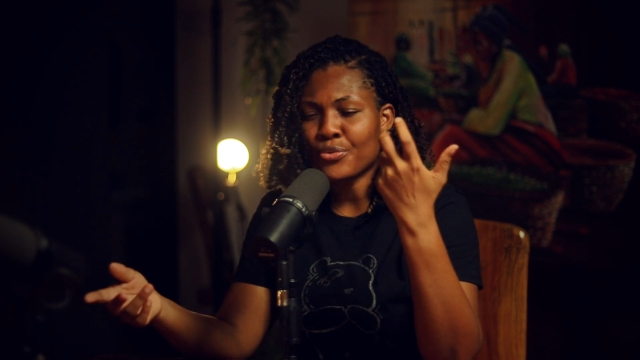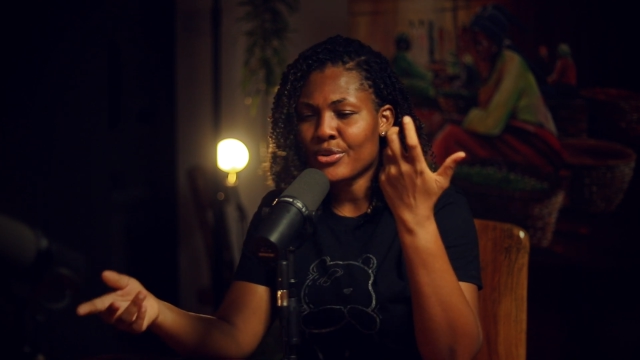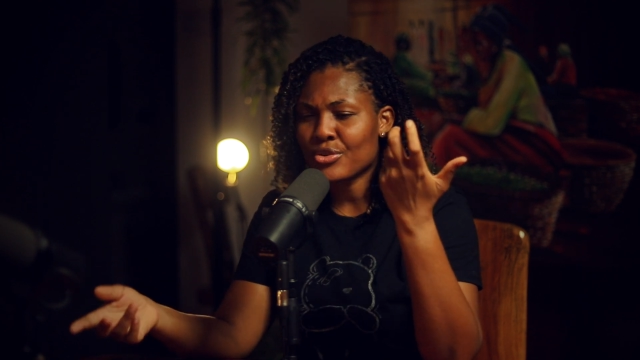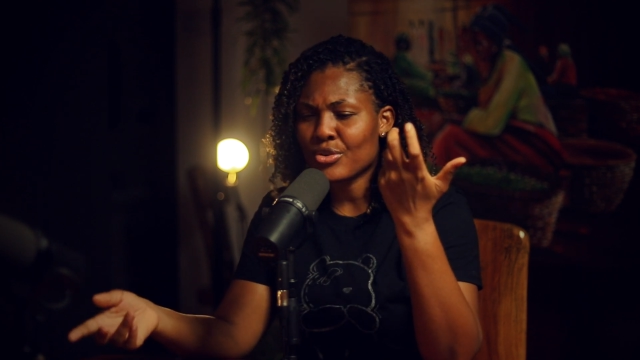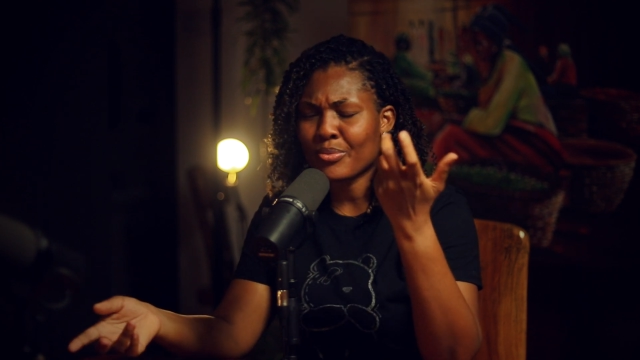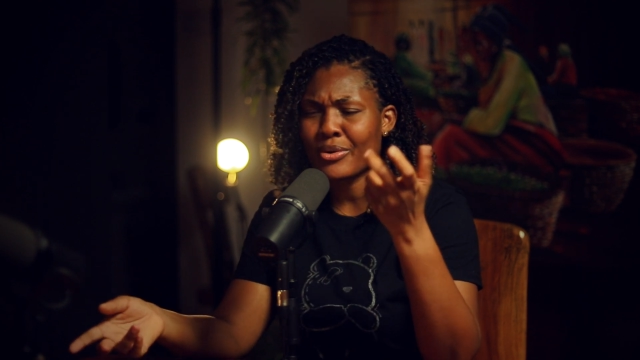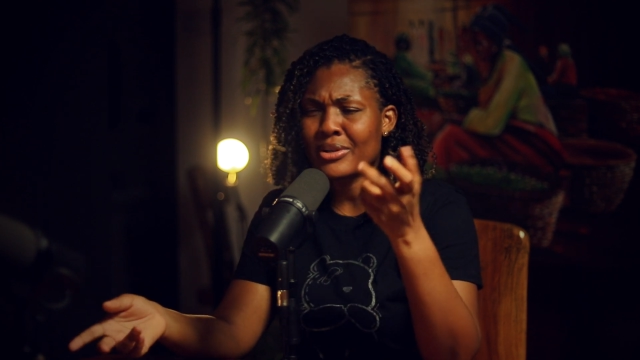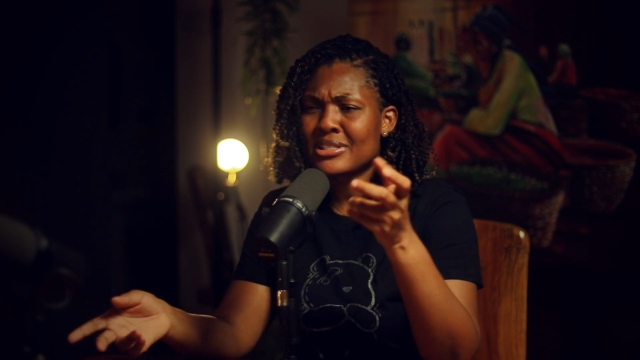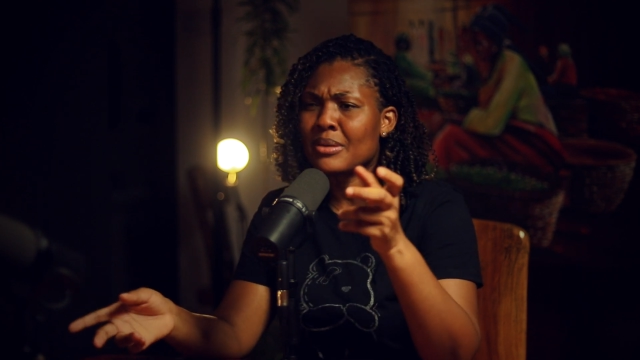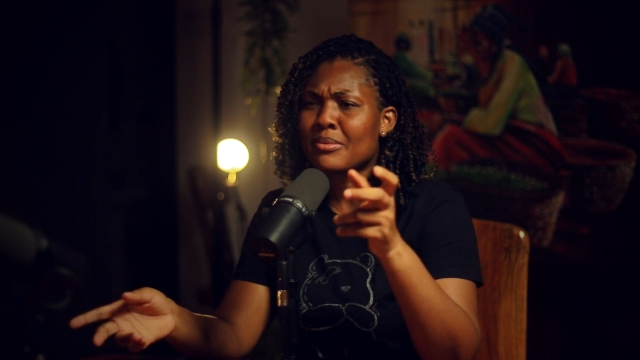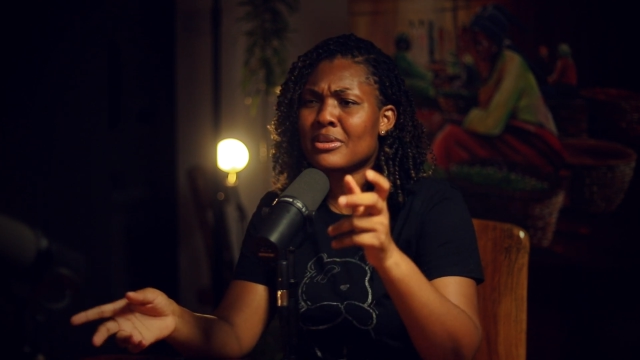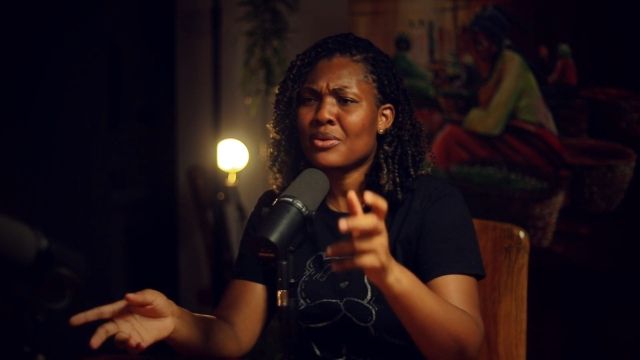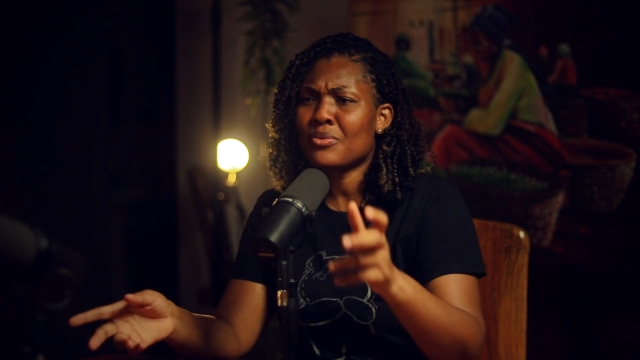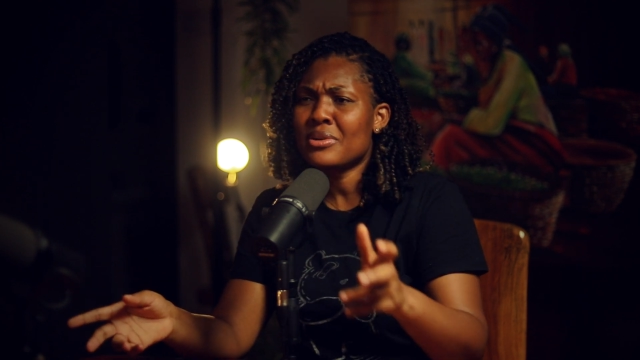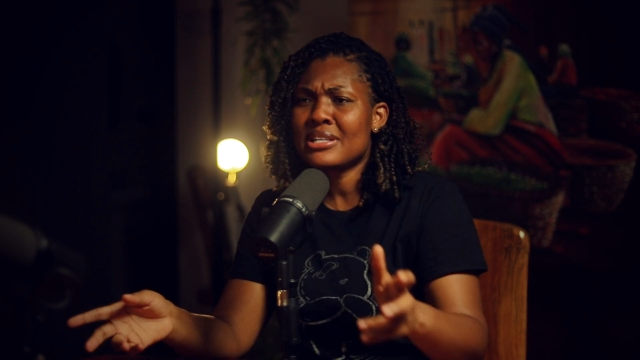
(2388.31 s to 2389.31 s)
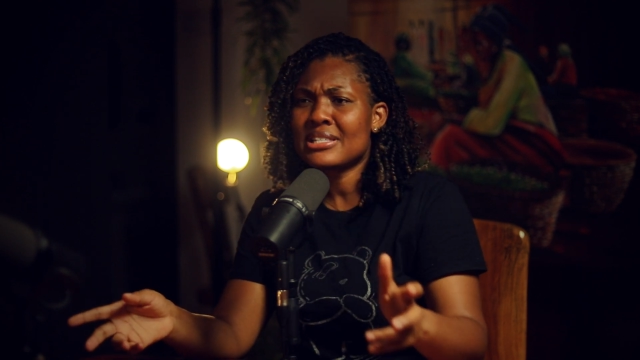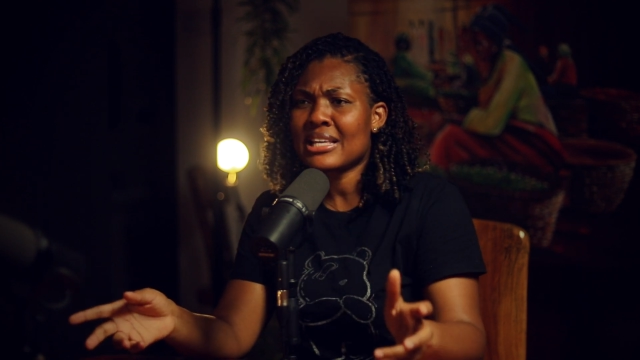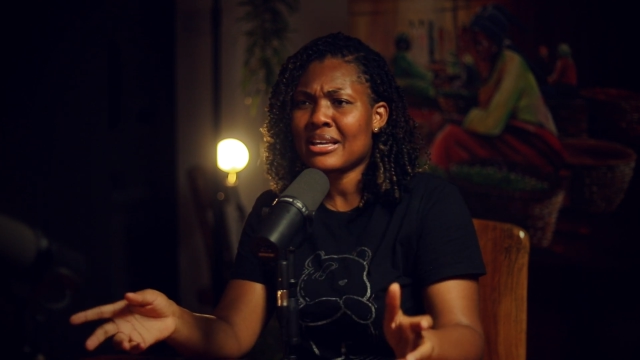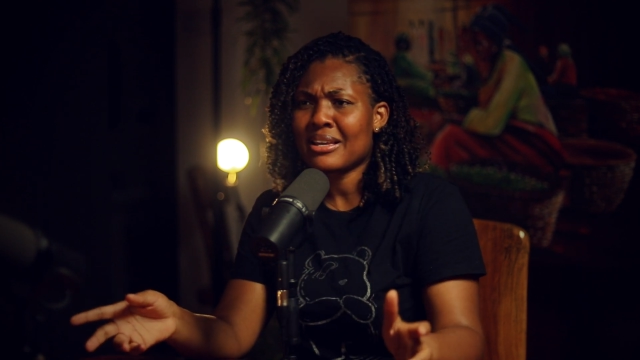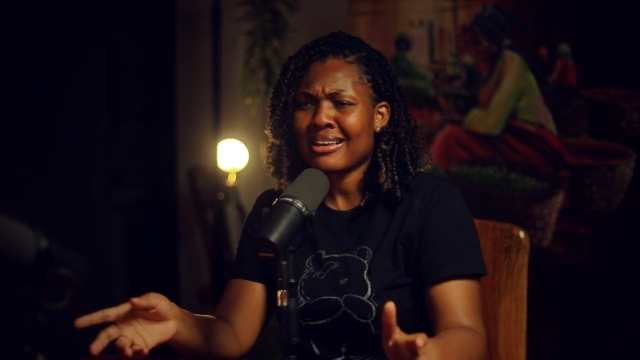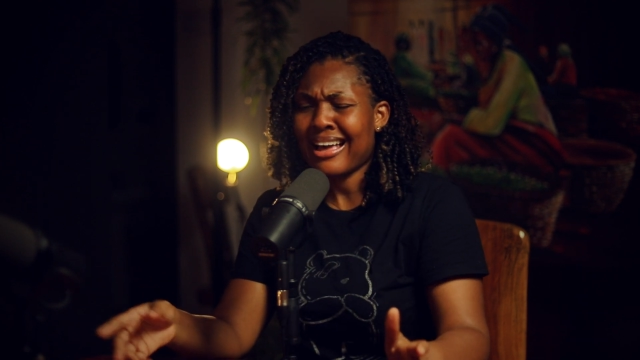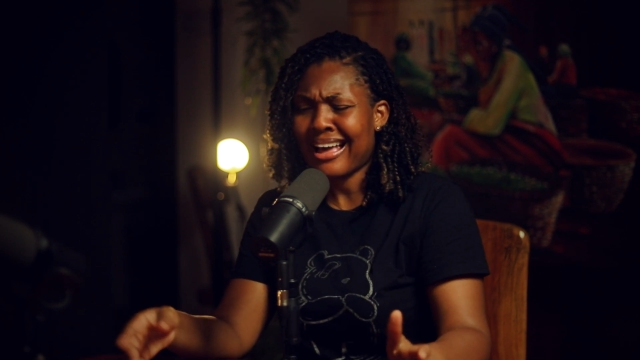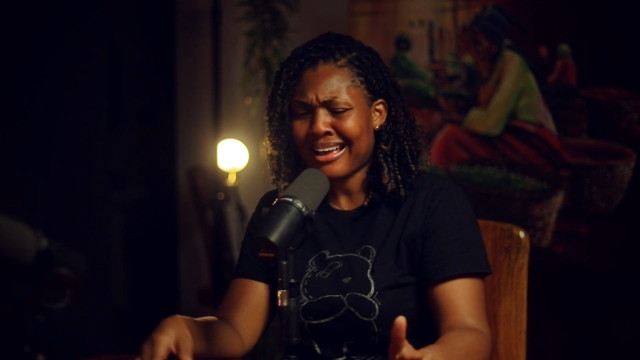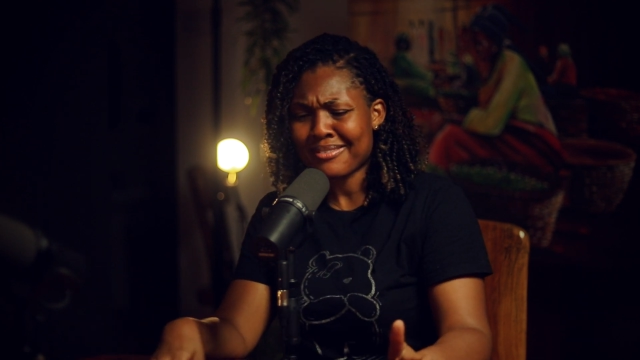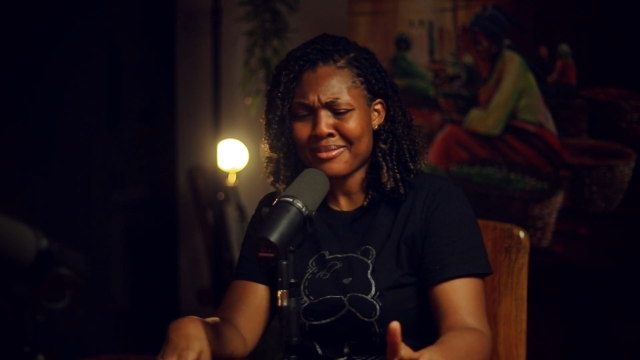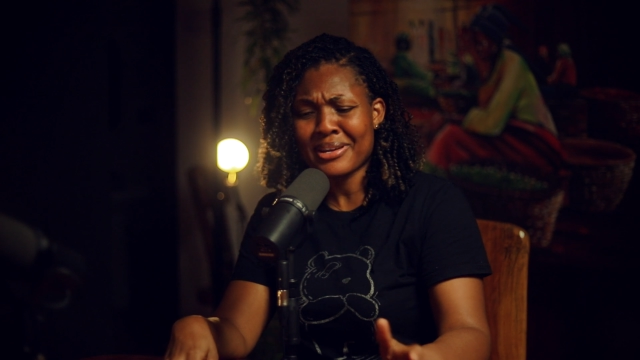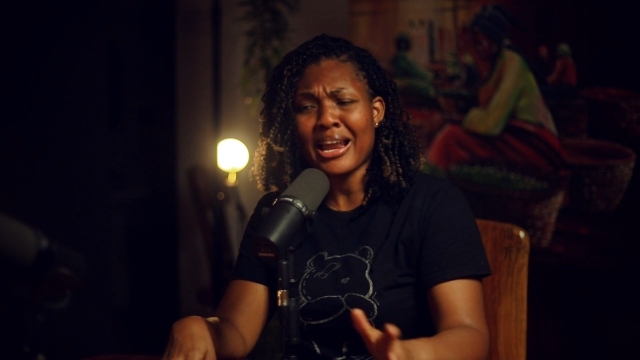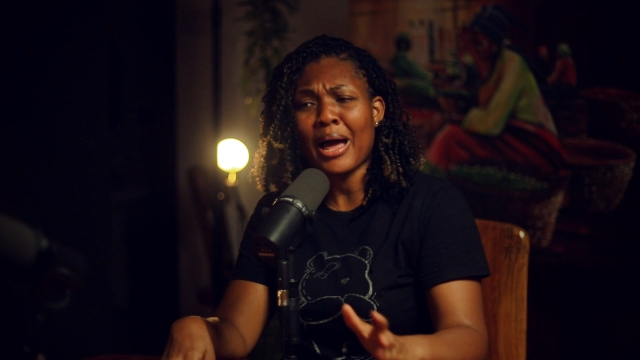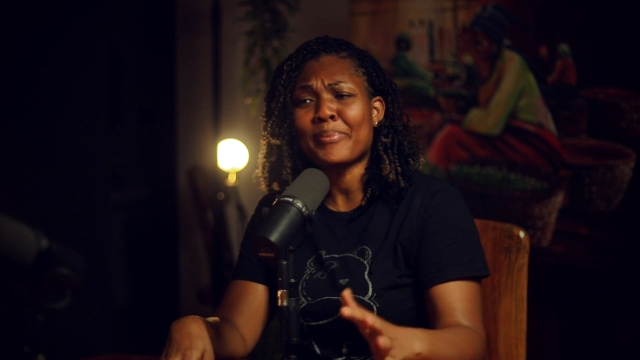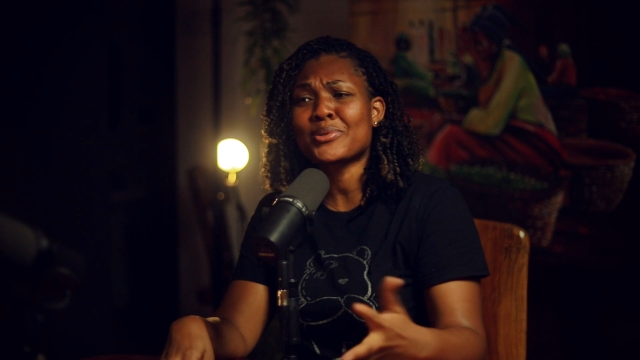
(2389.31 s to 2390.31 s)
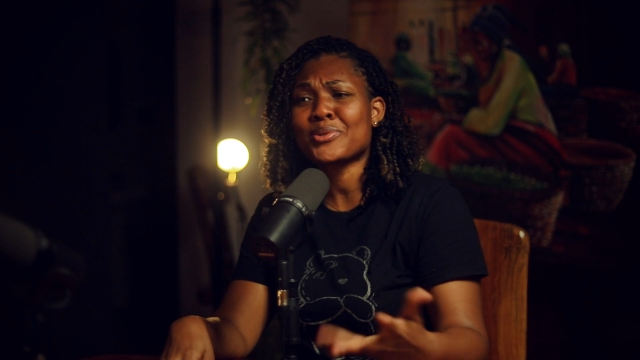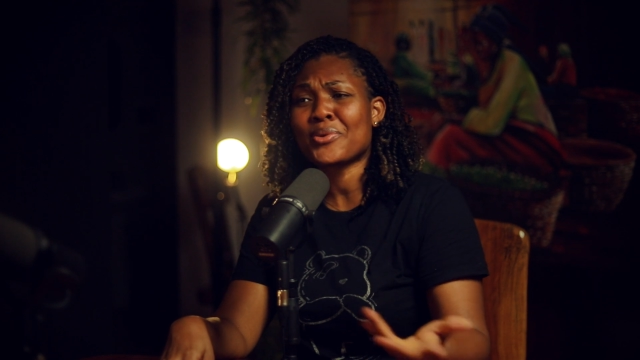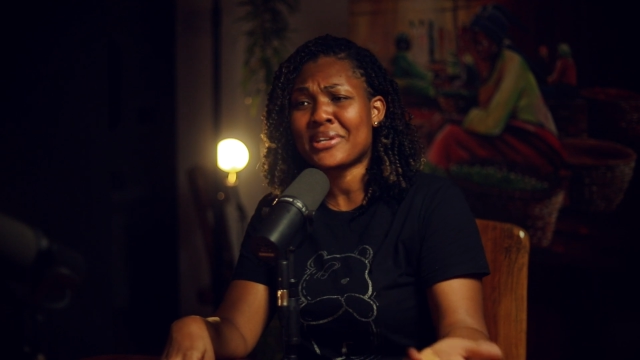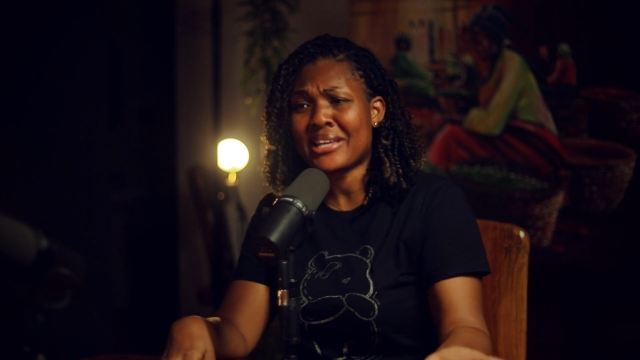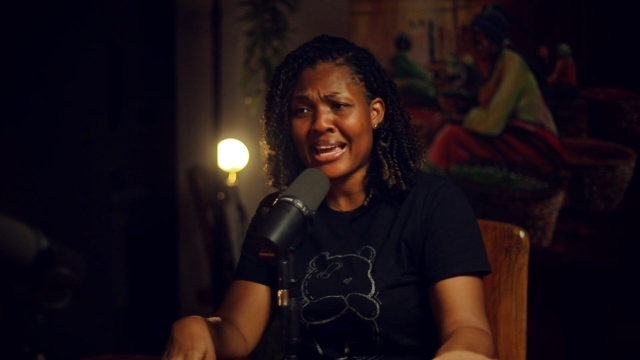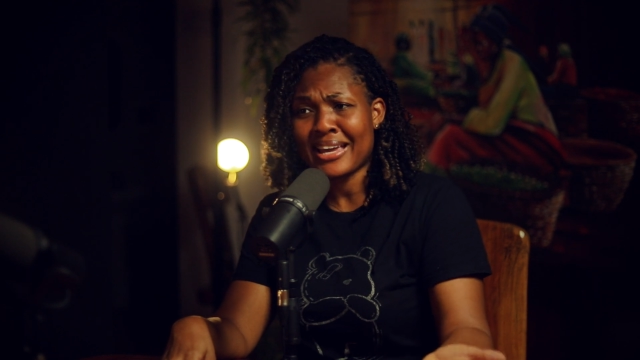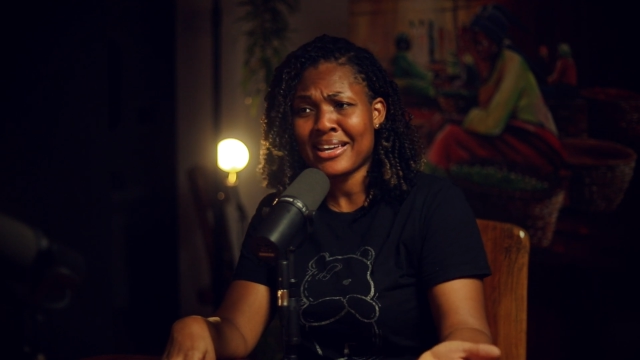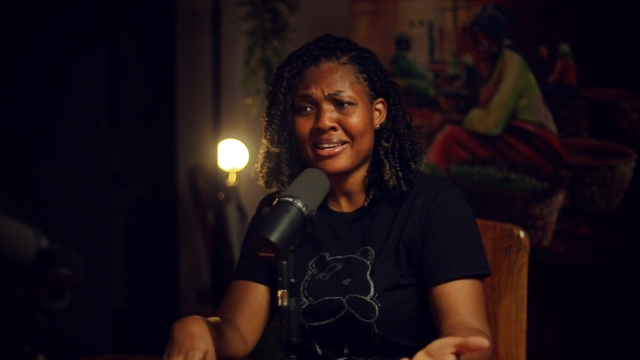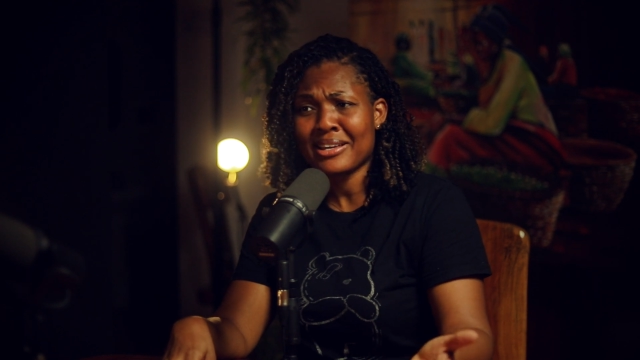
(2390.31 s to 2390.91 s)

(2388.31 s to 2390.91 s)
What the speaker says: because you're going to say, when I'm so, yeah,